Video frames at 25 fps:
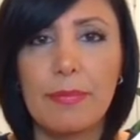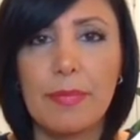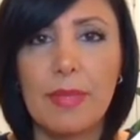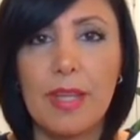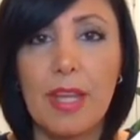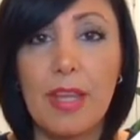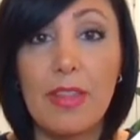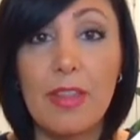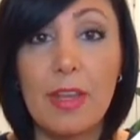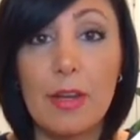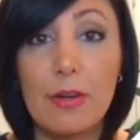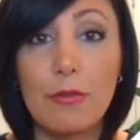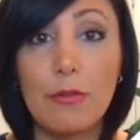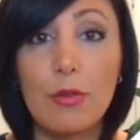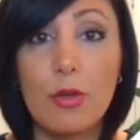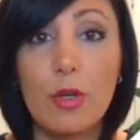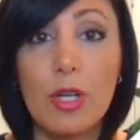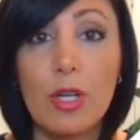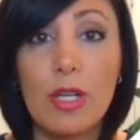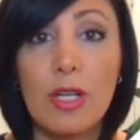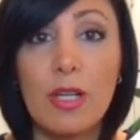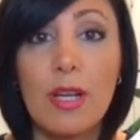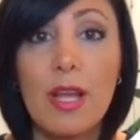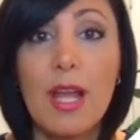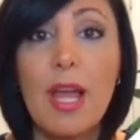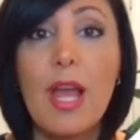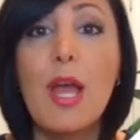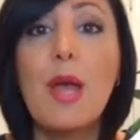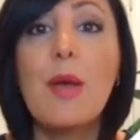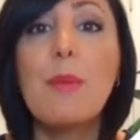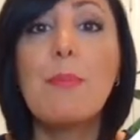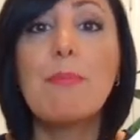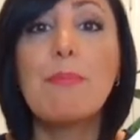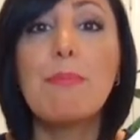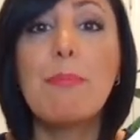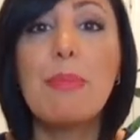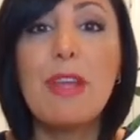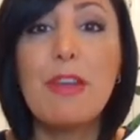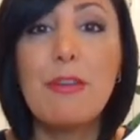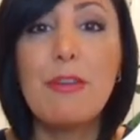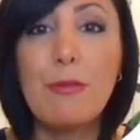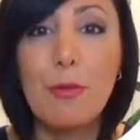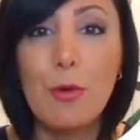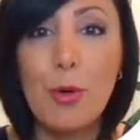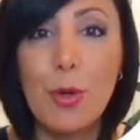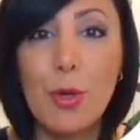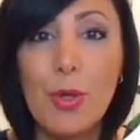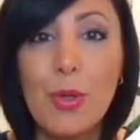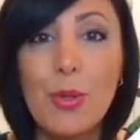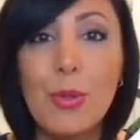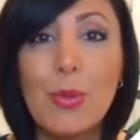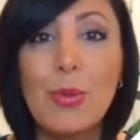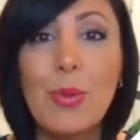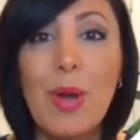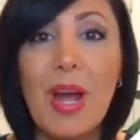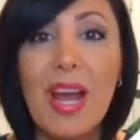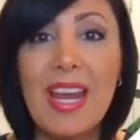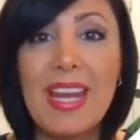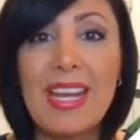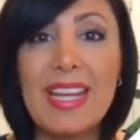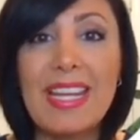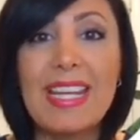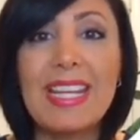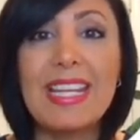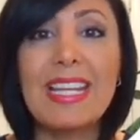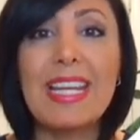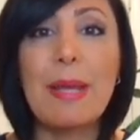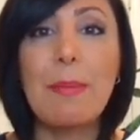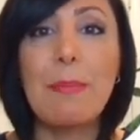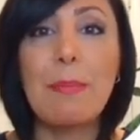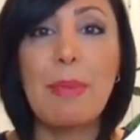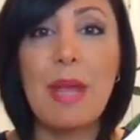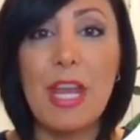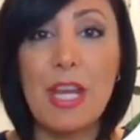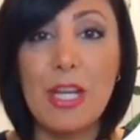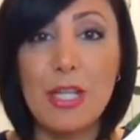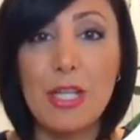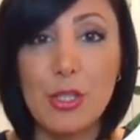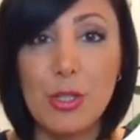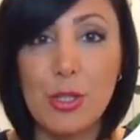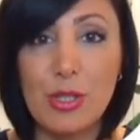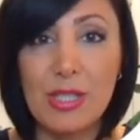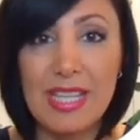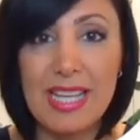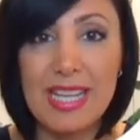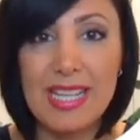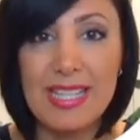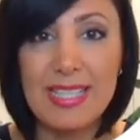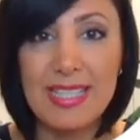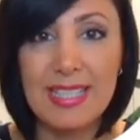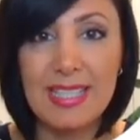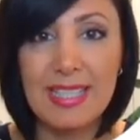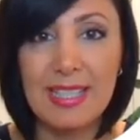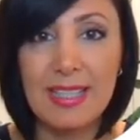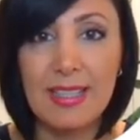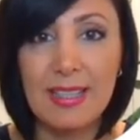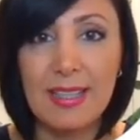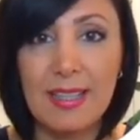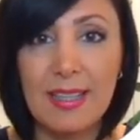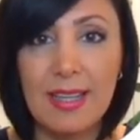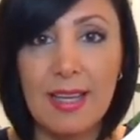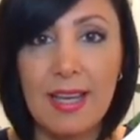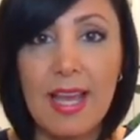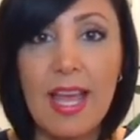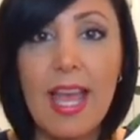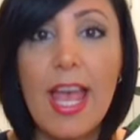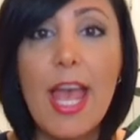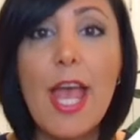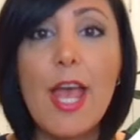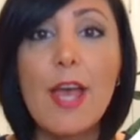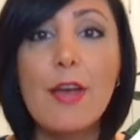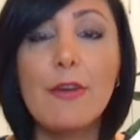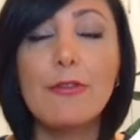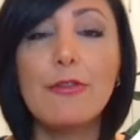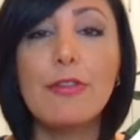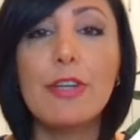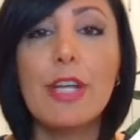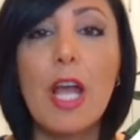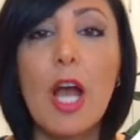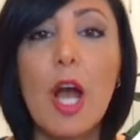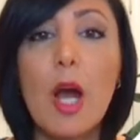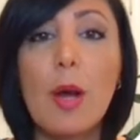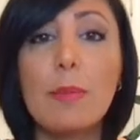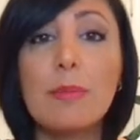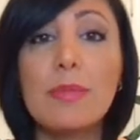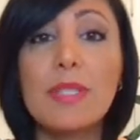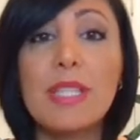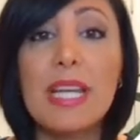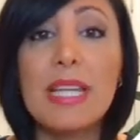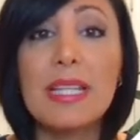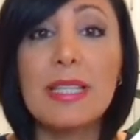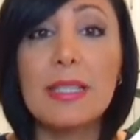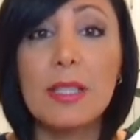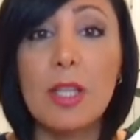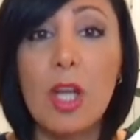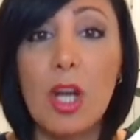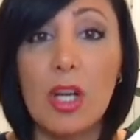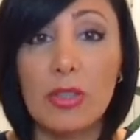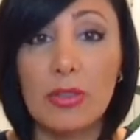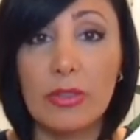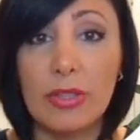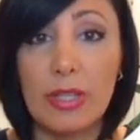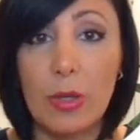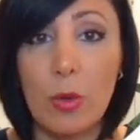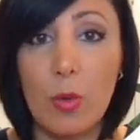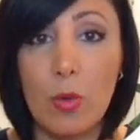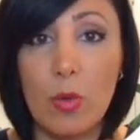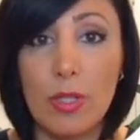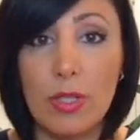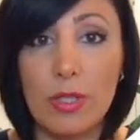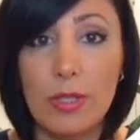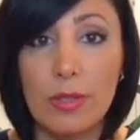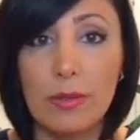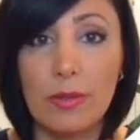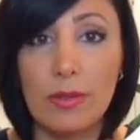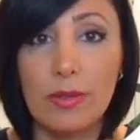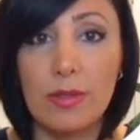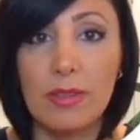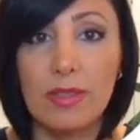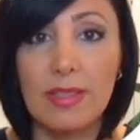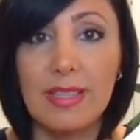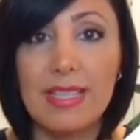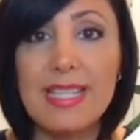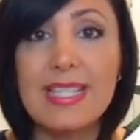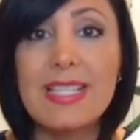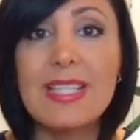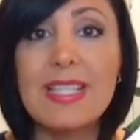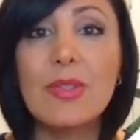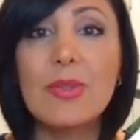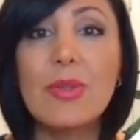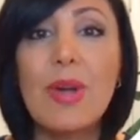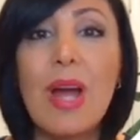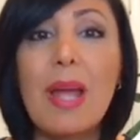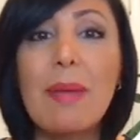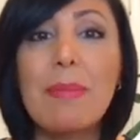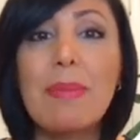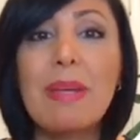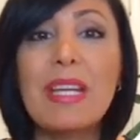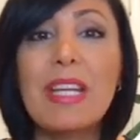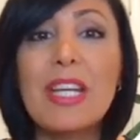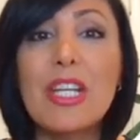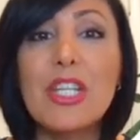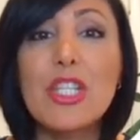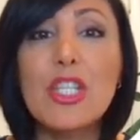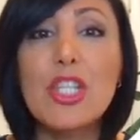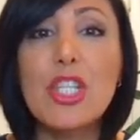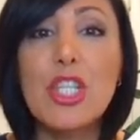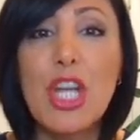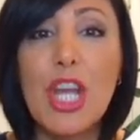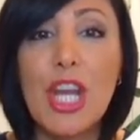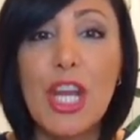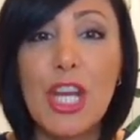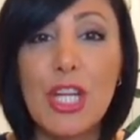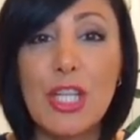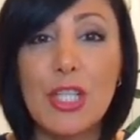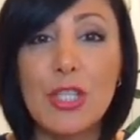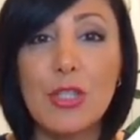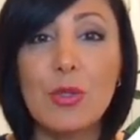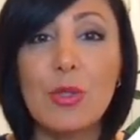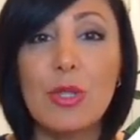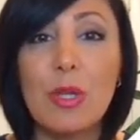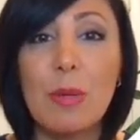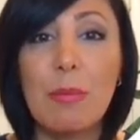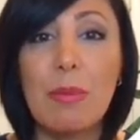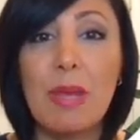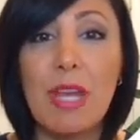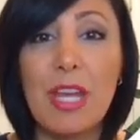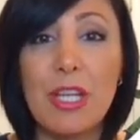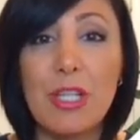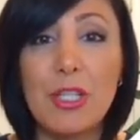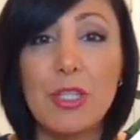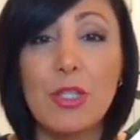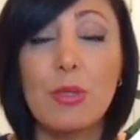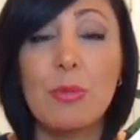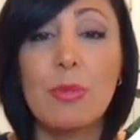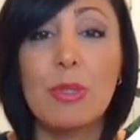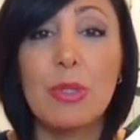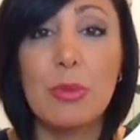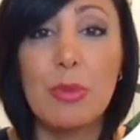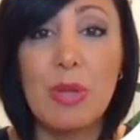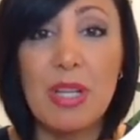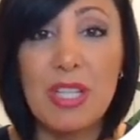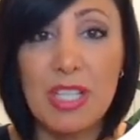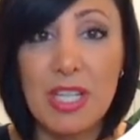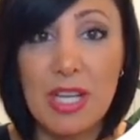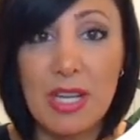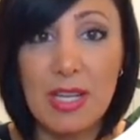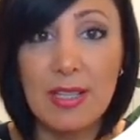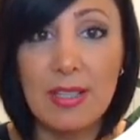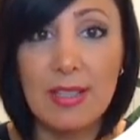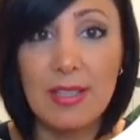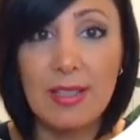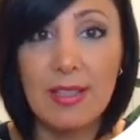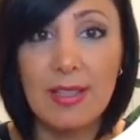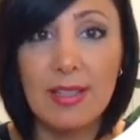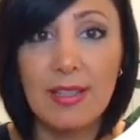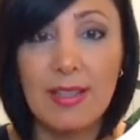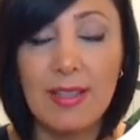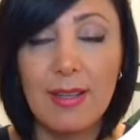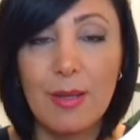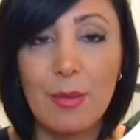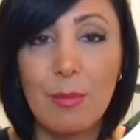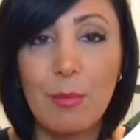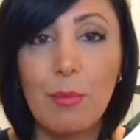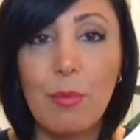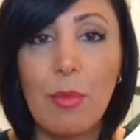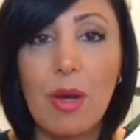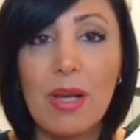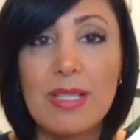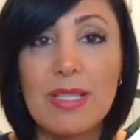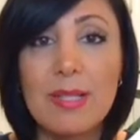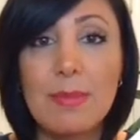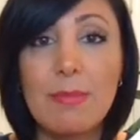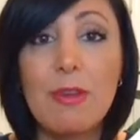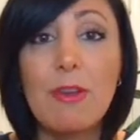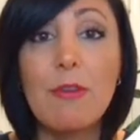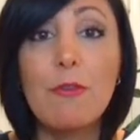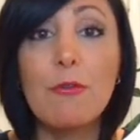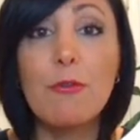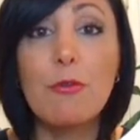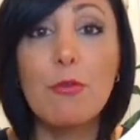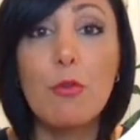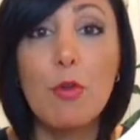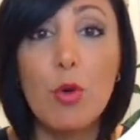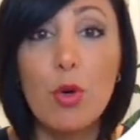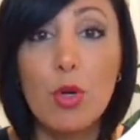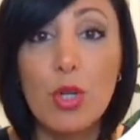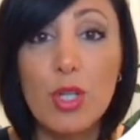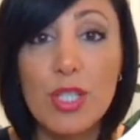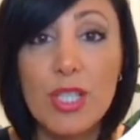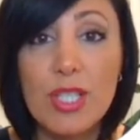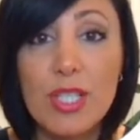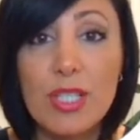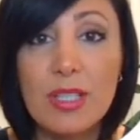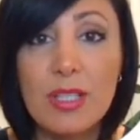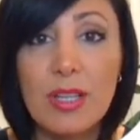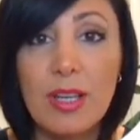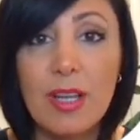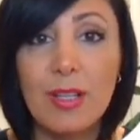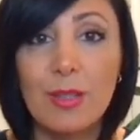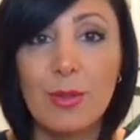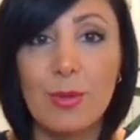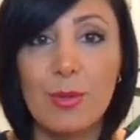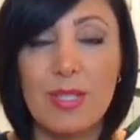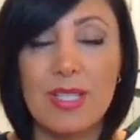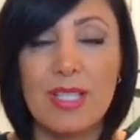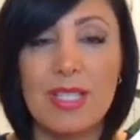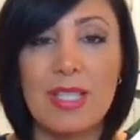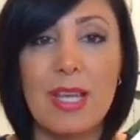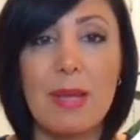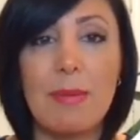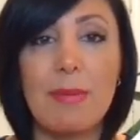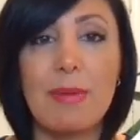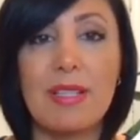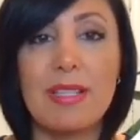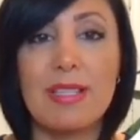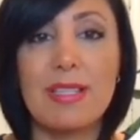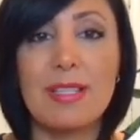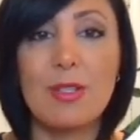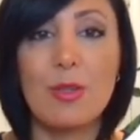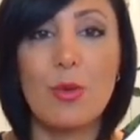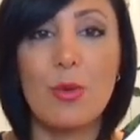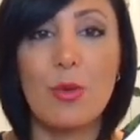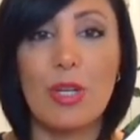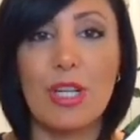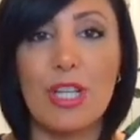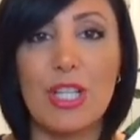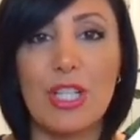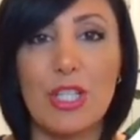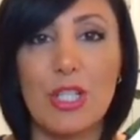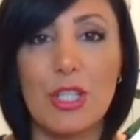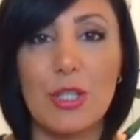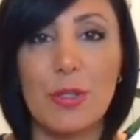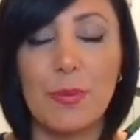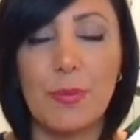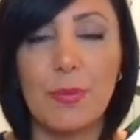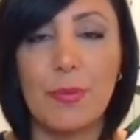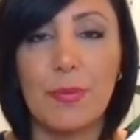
Therefore, before writing a page to disk, every update log record describing a change to the page to be written must be forced to stable storage.